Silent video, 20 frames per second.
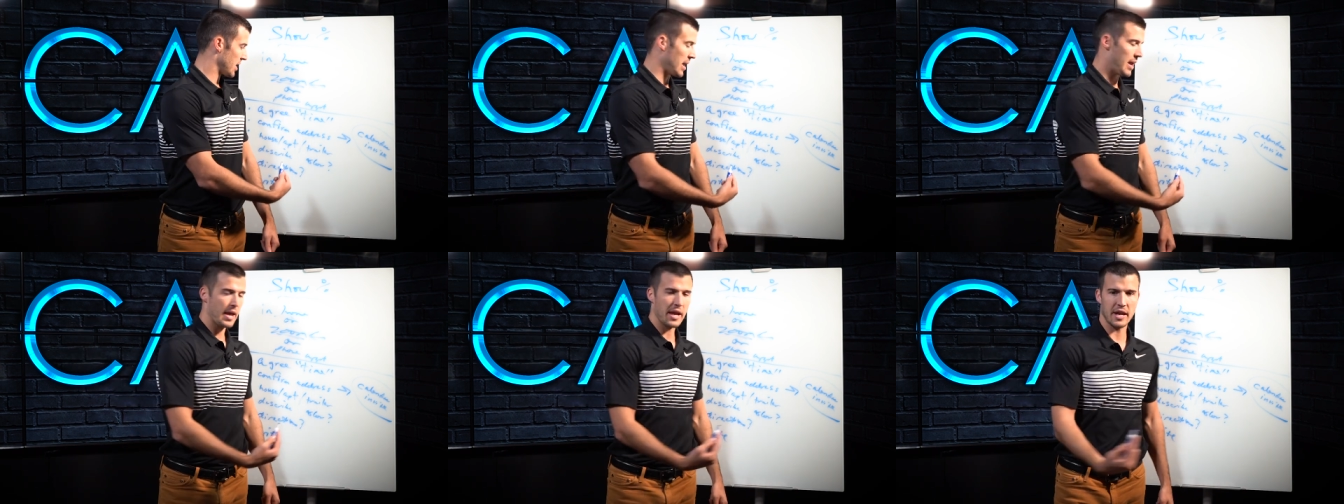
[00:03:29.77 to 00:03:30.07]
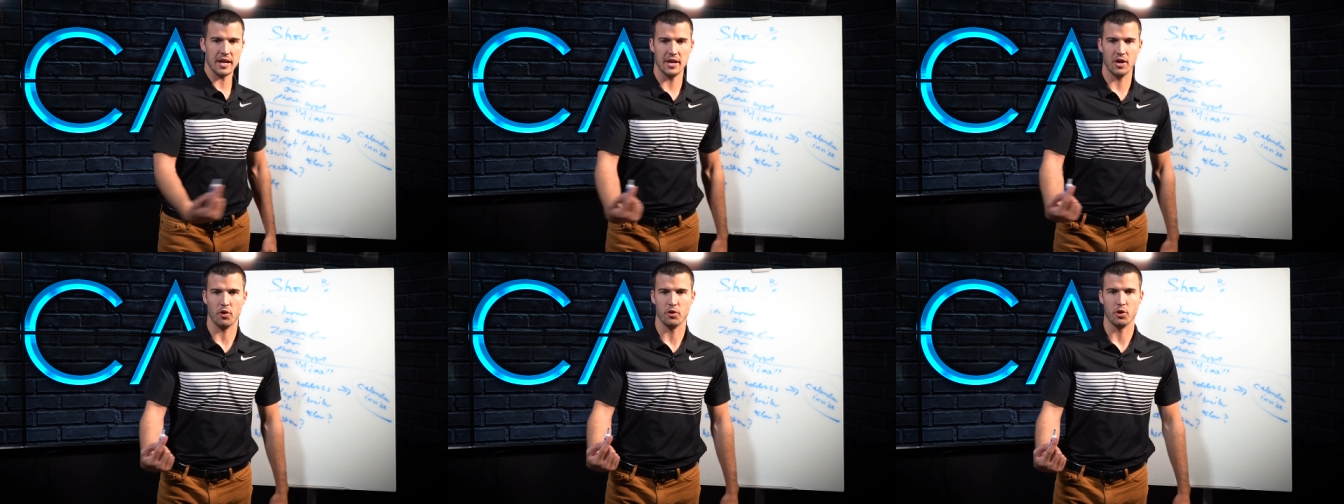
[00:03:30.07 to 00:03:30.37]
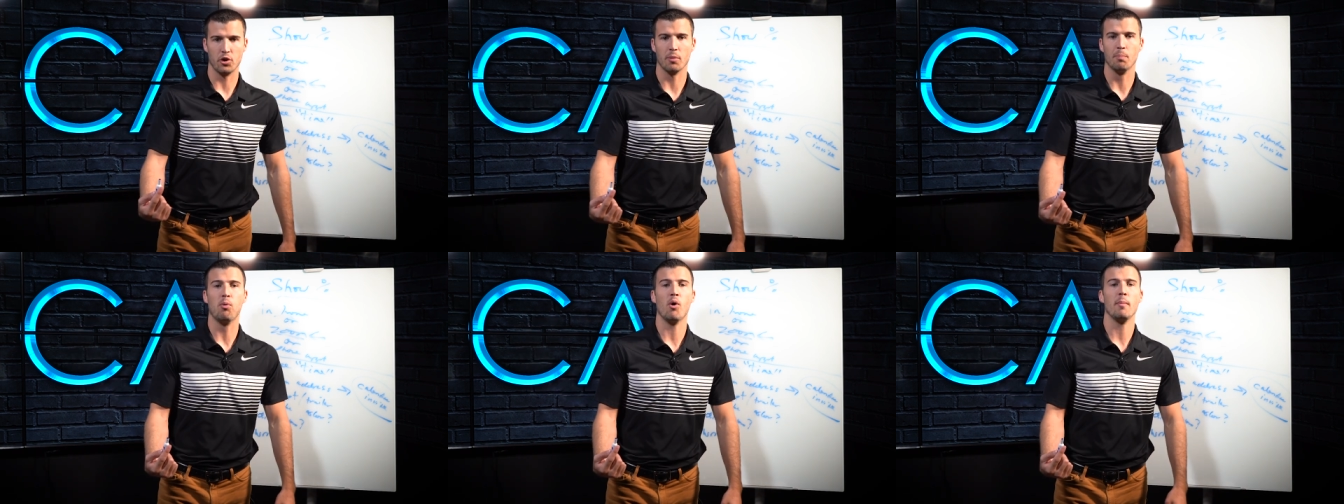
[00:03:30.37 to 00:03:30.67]

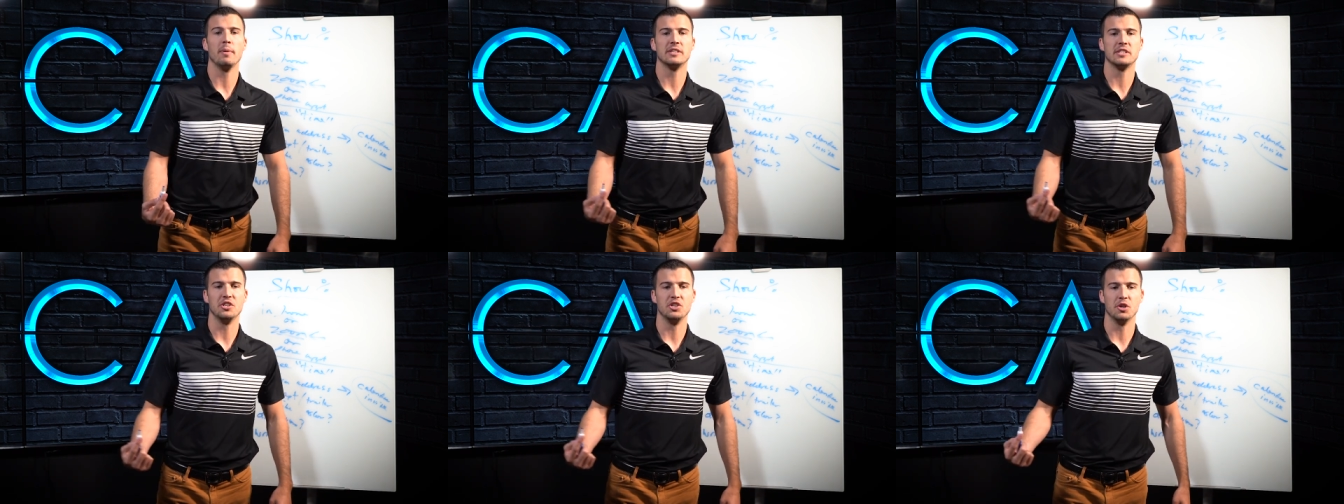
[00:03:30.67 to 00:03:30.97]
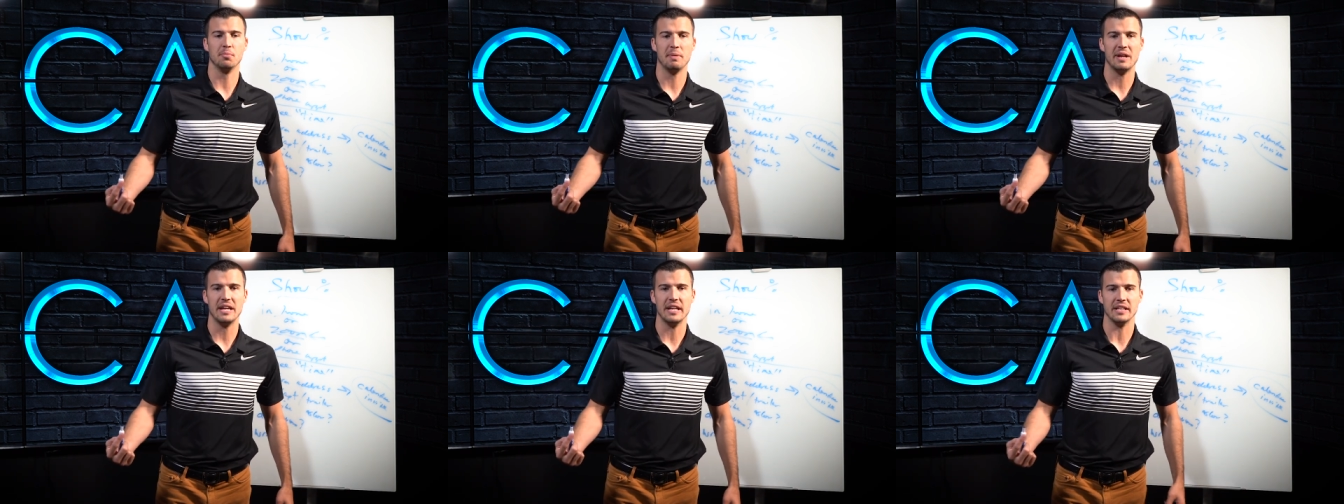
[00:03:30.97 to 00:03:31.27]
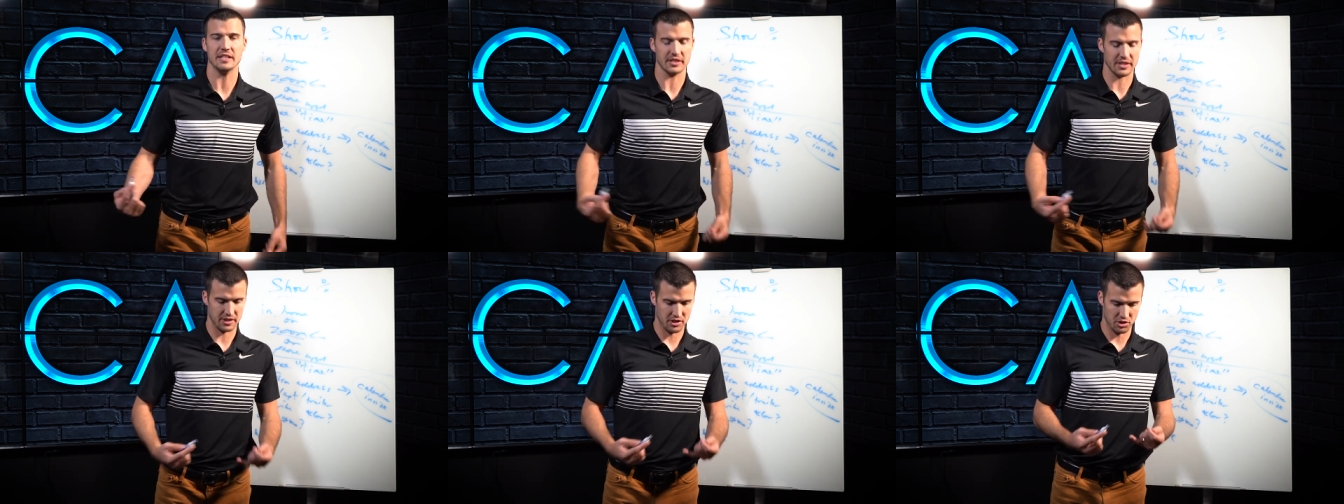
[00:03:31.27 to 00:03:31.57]
appointments and your
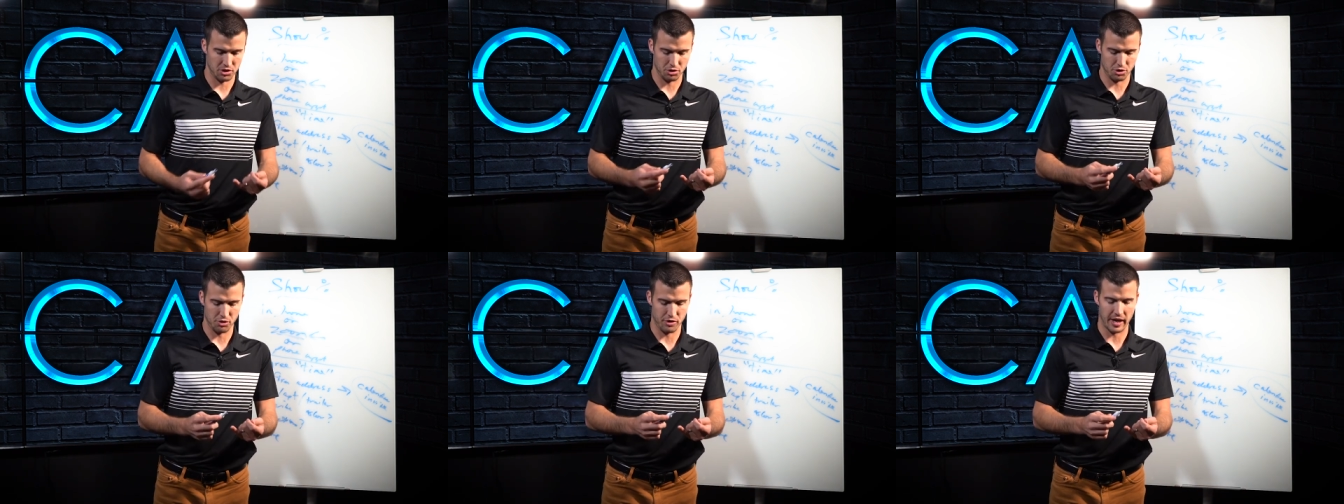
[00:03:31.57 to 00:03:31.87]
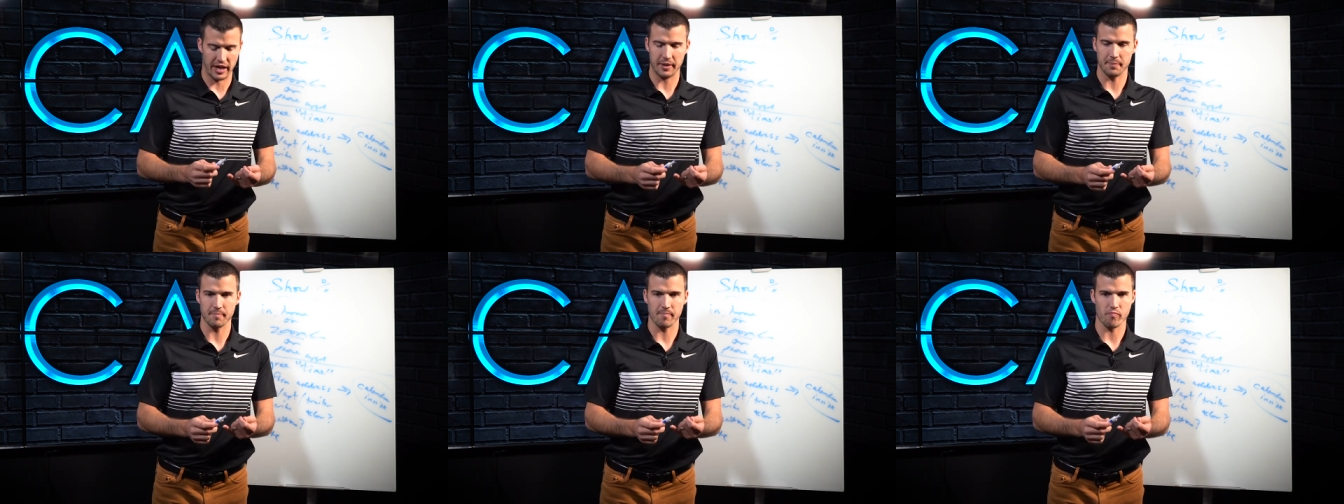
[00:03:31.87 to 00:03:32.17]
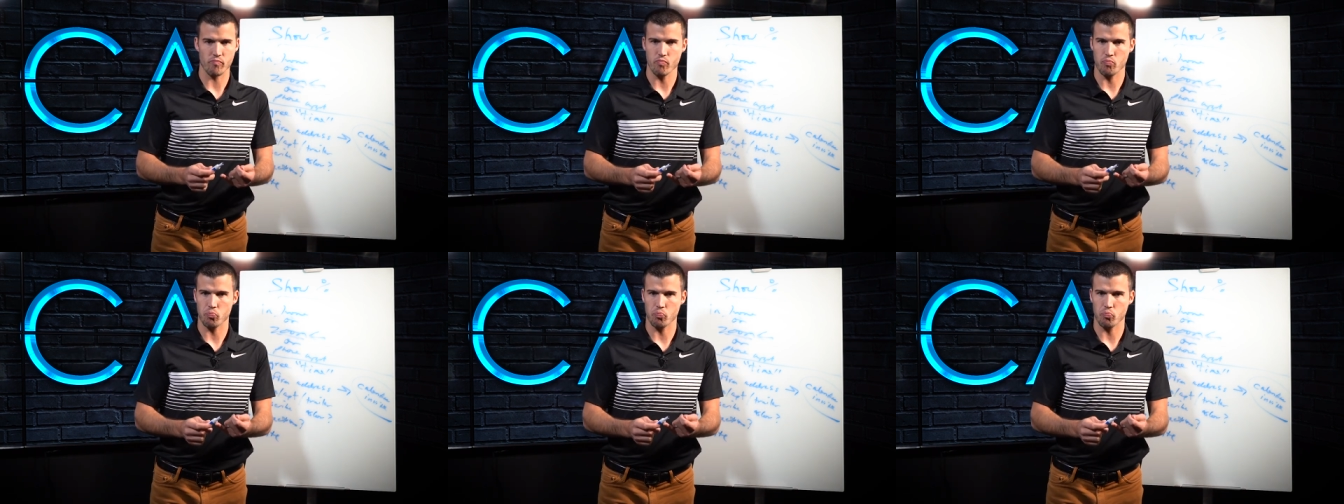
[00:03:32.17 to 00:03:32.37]
meetings? Do you do that